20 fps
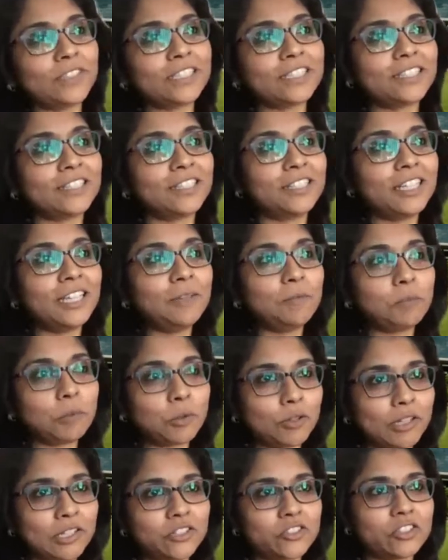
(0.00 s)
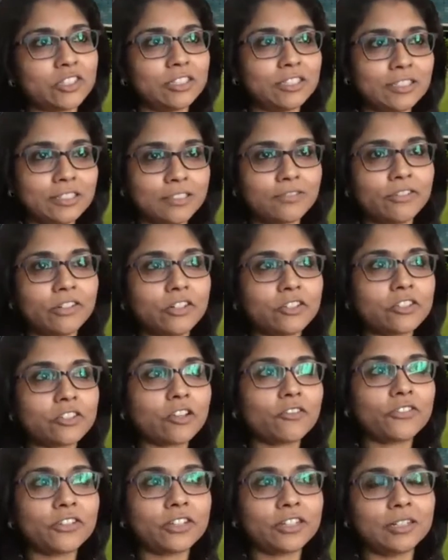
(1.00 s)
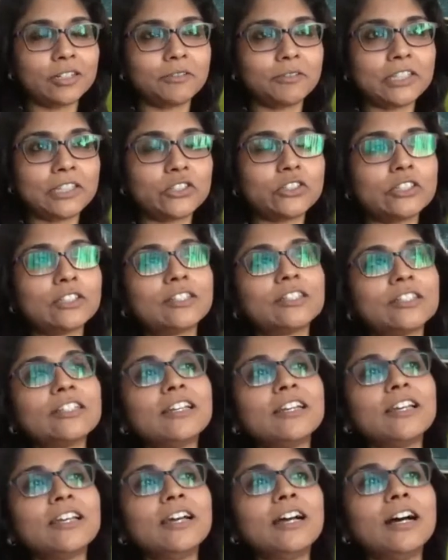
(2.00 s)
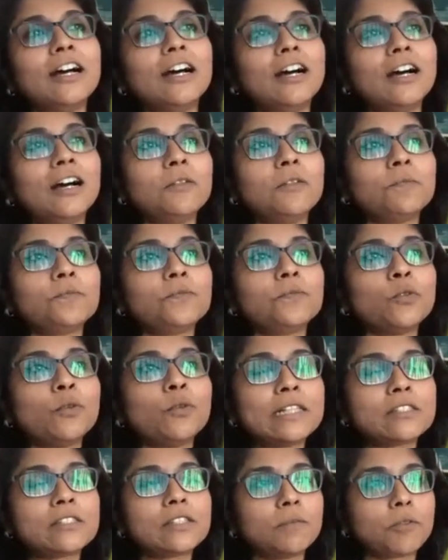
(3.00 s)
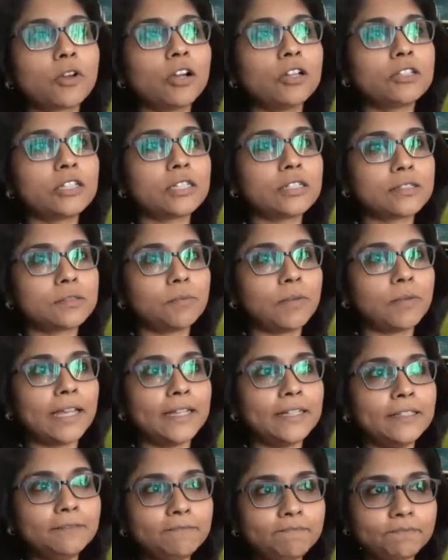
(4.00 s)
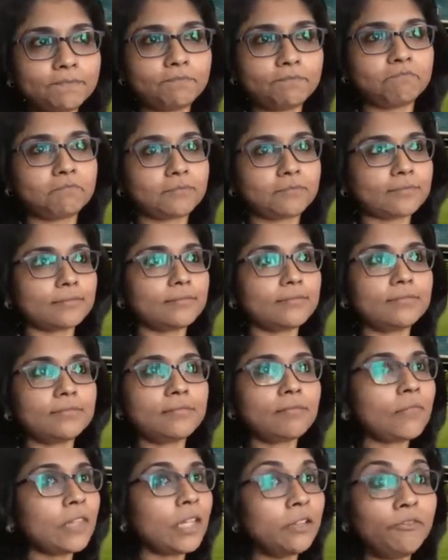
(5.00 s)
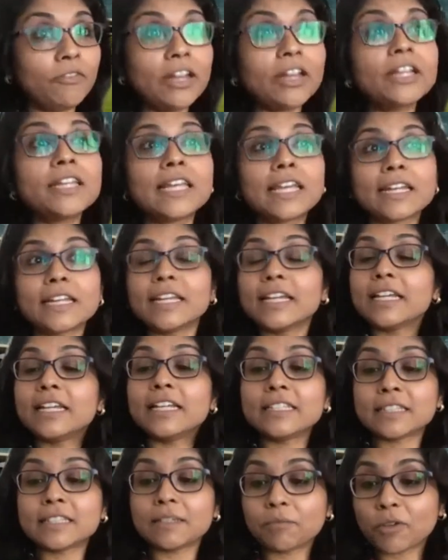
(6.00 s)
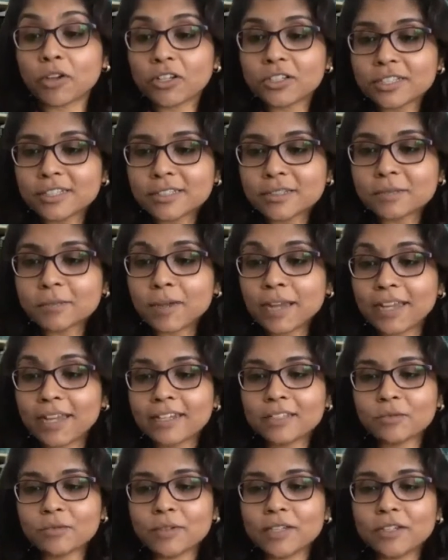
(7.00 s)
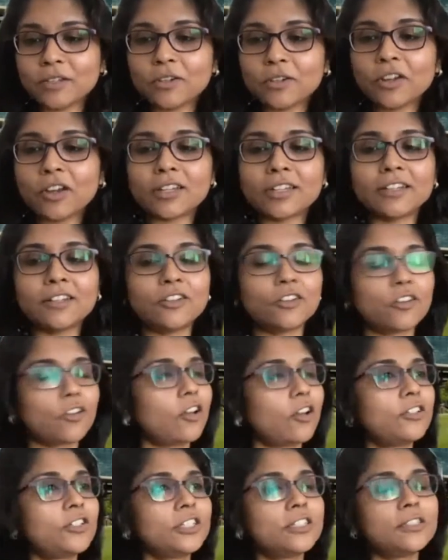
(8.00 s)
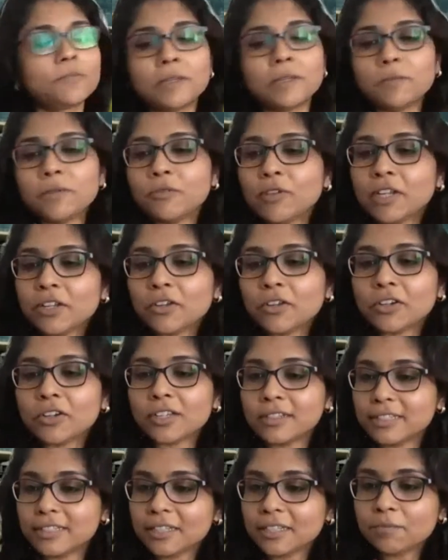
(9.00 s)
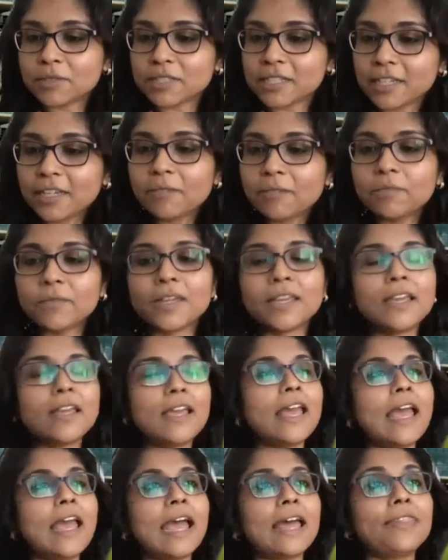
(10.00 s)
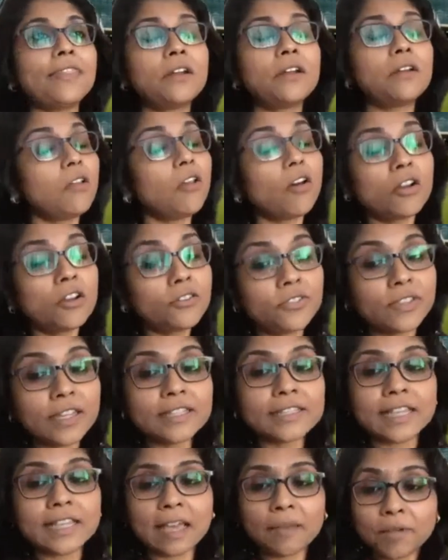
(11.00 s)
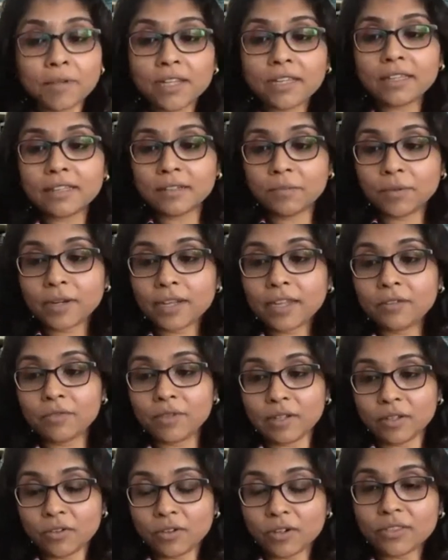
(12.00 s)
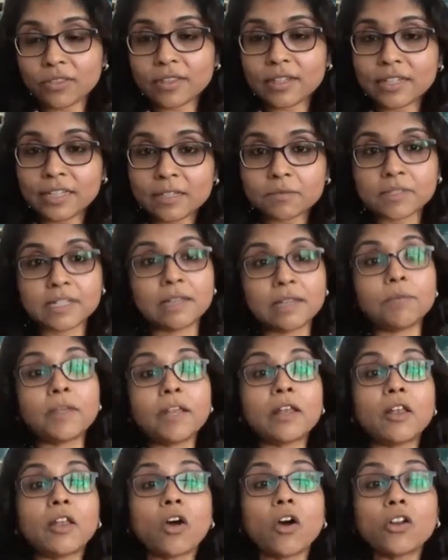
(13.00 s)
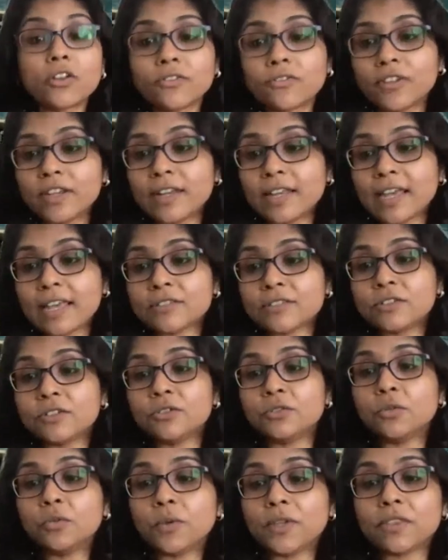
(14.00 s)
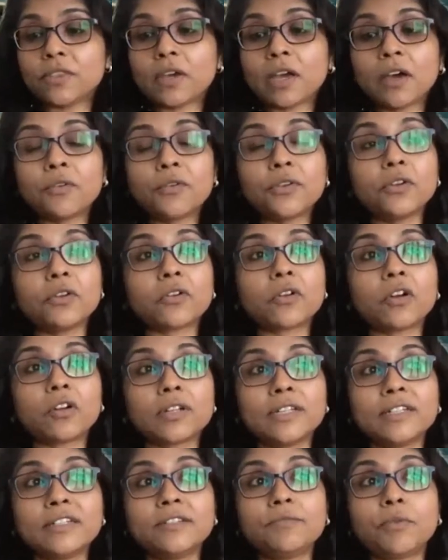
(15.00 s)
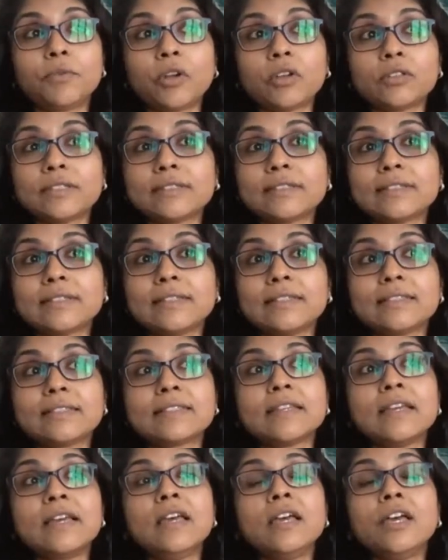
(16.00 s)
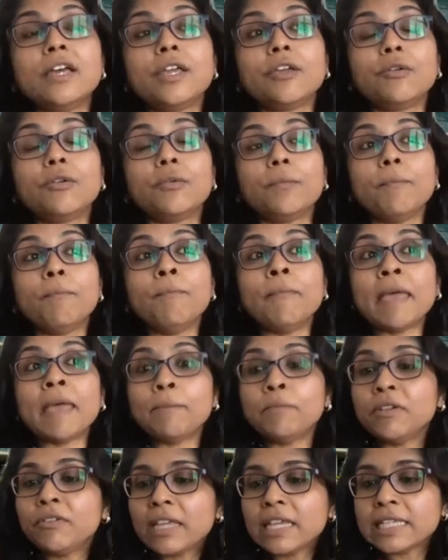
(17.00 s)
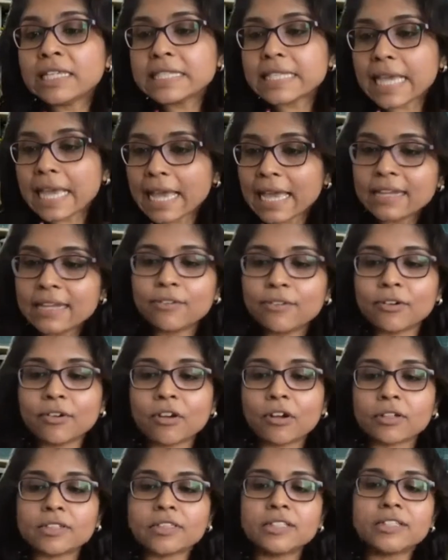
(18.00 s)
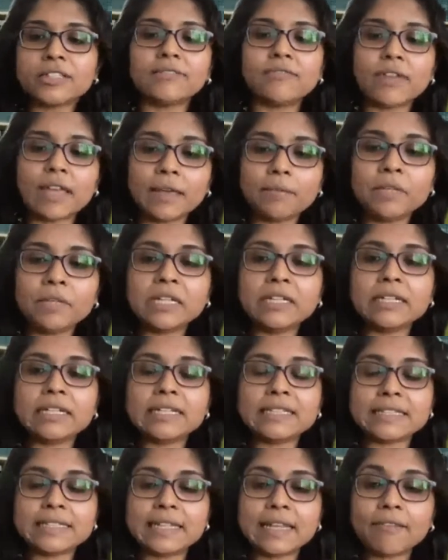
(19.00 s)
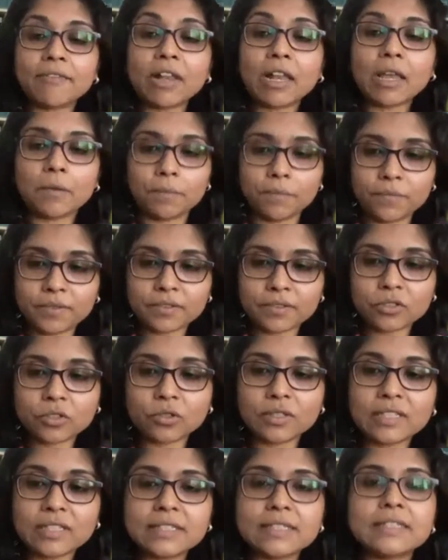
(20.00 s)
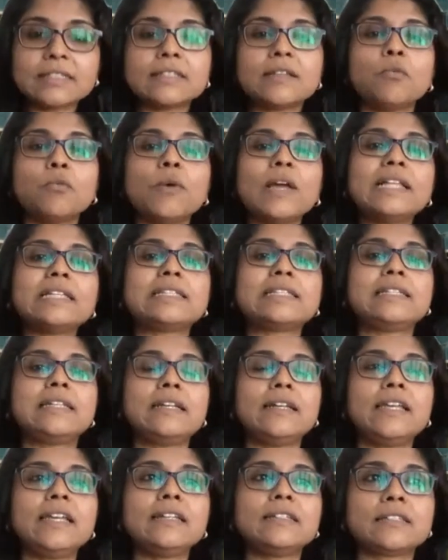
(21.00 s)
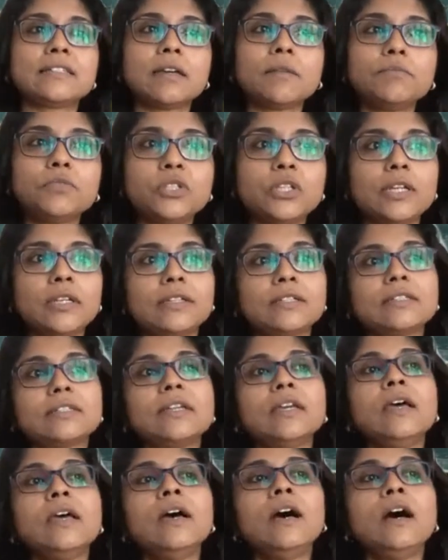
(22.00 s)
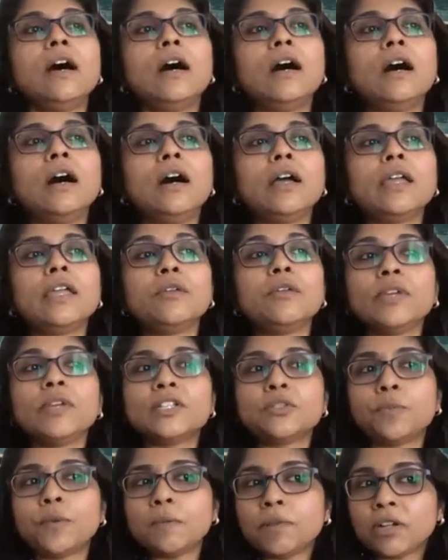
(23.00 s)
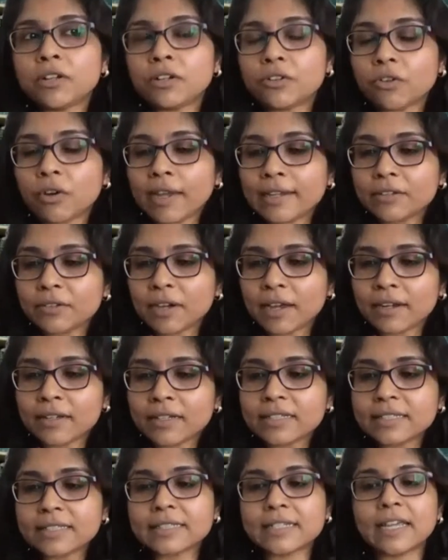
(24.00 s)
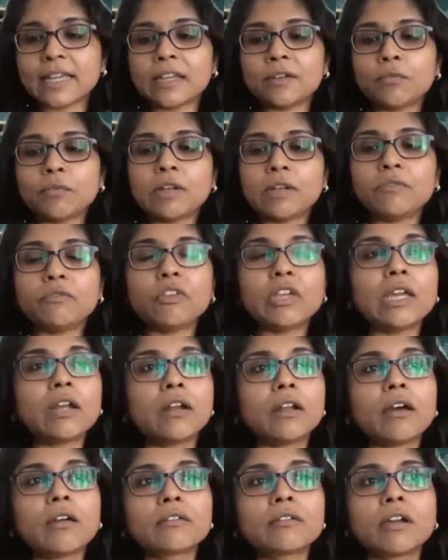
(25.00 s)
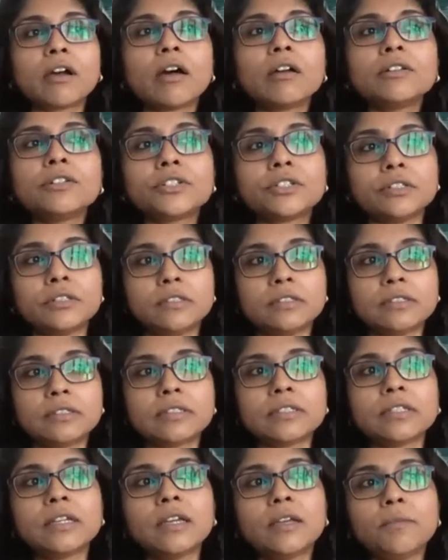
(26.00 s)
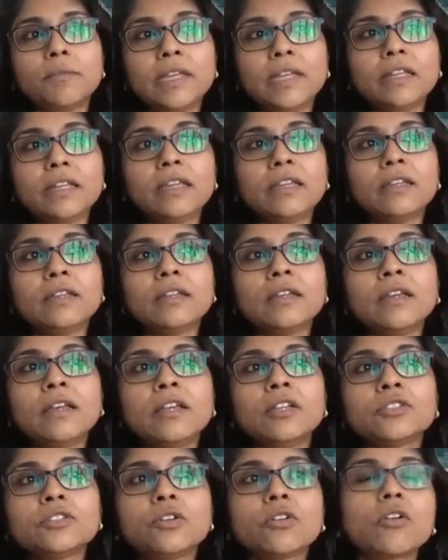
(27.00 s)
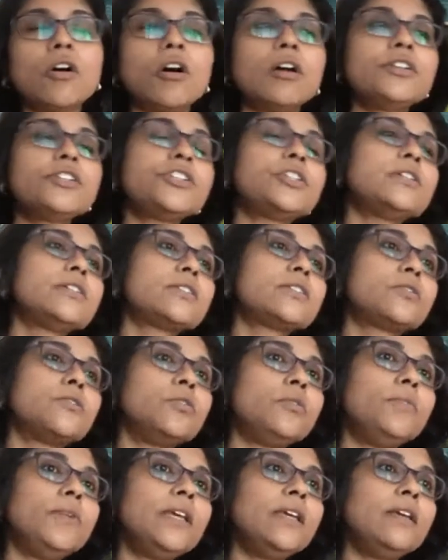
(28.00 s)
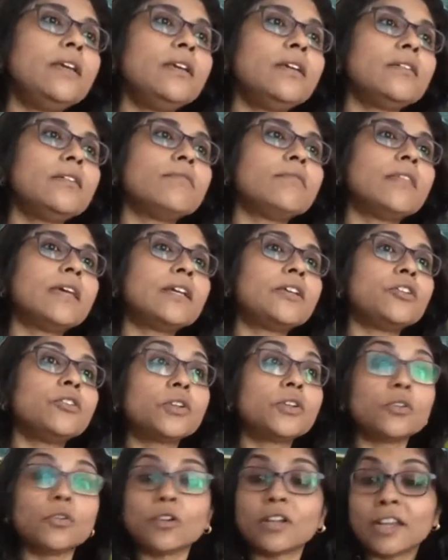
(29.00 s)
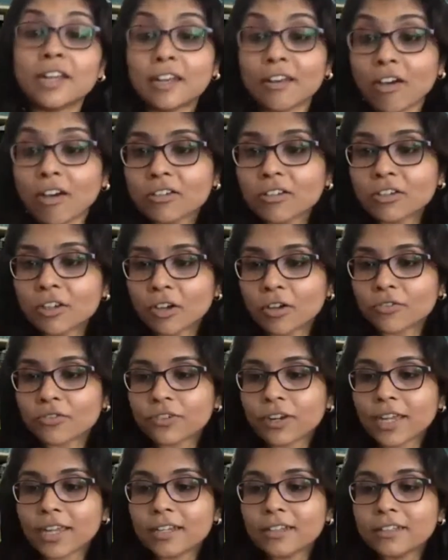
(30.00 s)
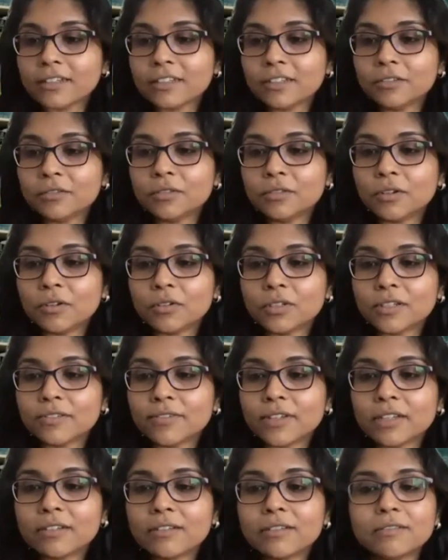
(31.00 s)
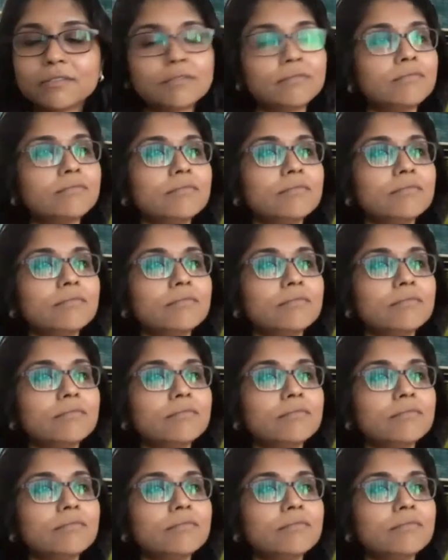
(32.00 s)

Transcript: that's a deep question. It's a philosophical question. Um, well, subconscious mind very technically subconscious mind is when you're not in your conscious maybe when you're in deep sleep and there are a lot of things happening in the brain when you're in the deep sleep and a lot of it has to do with how your cognitive processes your memories and your cognitive abilities developed so this is a well studied subject uh, in which people are trying to understand when we are not conscious meaning so conscious could be that you're totally knocked off right you don't even